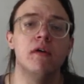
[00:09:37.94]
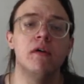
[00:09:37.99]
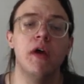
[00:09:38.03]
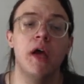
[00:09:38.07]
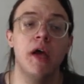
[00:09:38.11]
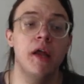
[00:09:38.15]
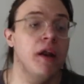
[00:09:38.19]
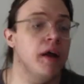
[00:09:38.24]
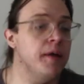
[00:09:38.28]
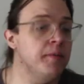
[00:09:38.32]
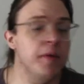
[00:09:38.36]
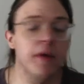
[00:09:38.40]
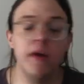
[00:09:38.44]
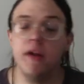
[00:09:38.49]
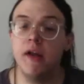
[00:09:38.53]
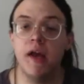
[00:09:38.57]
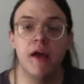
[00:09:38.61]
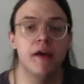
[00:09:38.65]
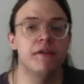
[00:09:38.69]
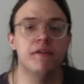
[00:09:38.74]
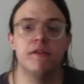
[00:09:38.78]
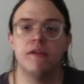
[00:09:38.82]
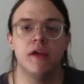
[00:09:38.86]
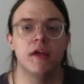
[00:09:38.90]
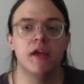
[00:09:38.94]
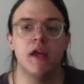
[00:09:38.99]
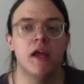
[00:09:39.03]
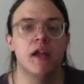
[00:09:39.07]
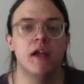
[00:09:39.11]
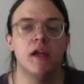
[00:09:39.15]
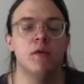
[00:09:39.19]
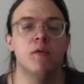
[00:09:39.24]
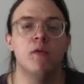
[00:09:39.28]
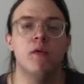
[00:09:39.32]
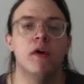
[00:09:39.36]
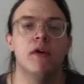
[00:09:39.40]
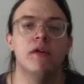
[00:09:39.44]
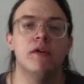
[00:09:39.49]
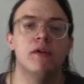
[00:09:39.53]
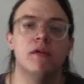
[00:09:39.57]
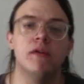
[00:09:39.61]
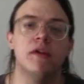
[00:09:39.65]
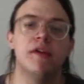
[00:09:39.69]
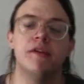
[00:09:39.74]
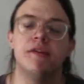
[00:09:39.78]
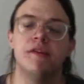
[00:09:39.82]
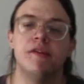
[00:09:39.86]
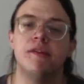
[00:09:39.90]
And I'm not asking anyone who
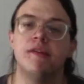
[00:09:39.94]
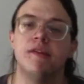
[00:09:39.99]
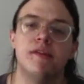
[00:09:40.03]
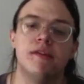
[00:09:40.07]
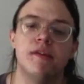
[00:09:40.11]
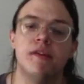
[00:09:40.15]
listens